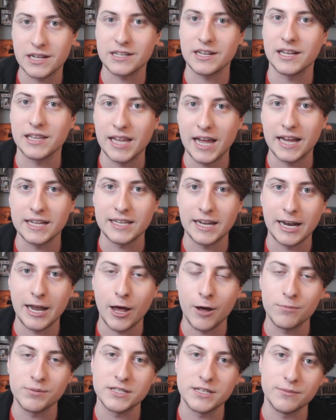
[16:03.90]
and things like that
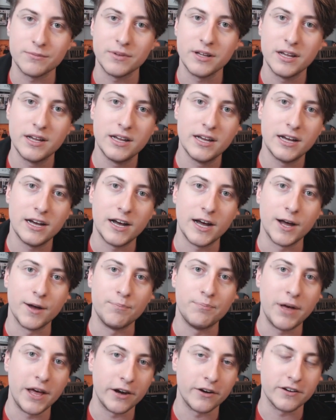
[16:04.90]
helps him
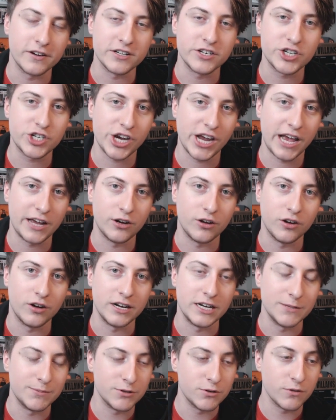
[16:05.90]
better his channel.
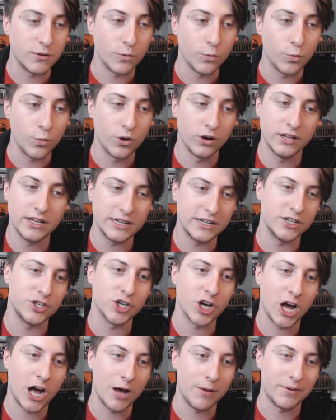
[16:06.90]
And he's been doing a really good
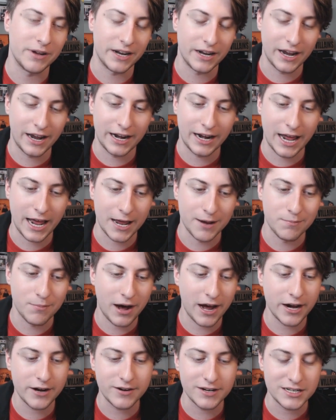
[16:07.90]
job, and I
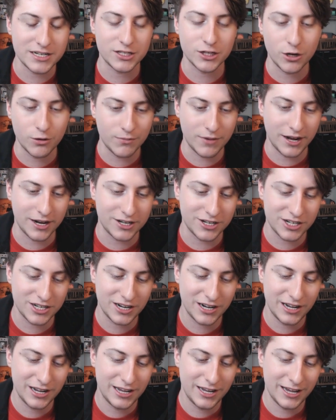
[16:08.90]
admire it so
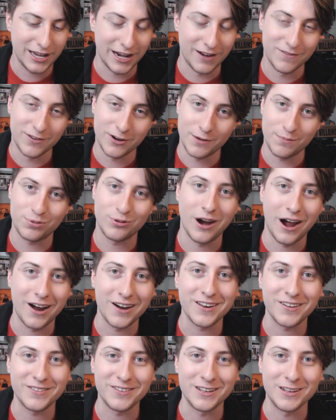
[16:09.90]
much. And I'm very
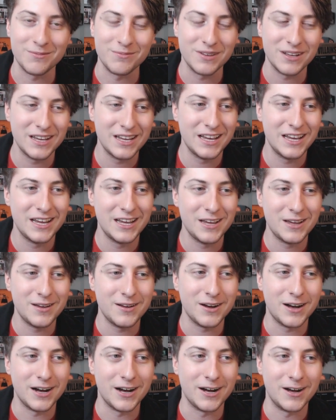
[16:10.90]
proud of him.
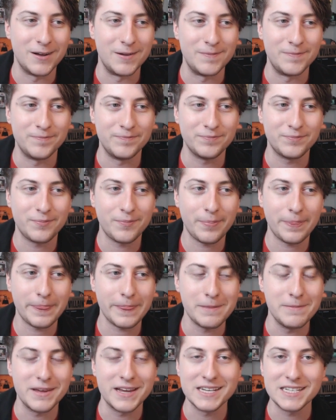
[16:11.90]
Um,
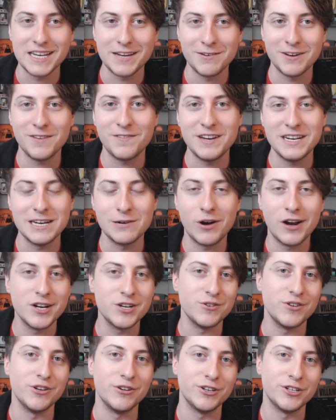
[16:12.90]
because even if he didn't
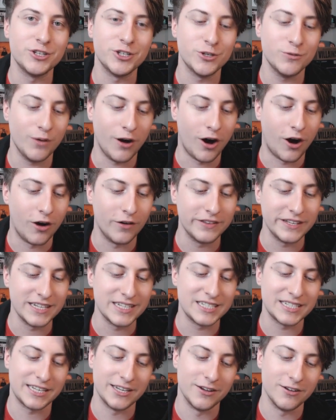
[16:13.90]
want to do YouTube, all
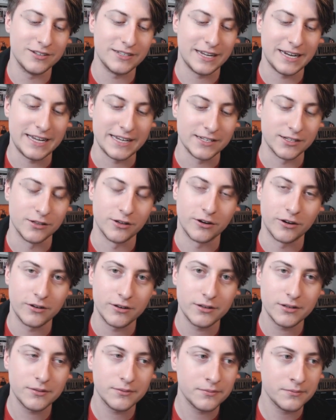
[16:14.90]
these skills that he's
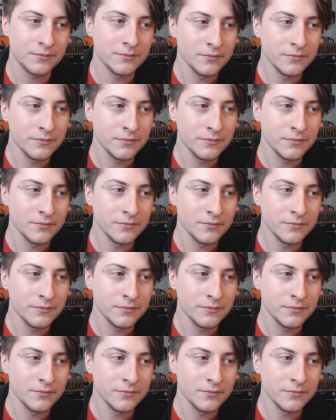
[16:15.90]
learned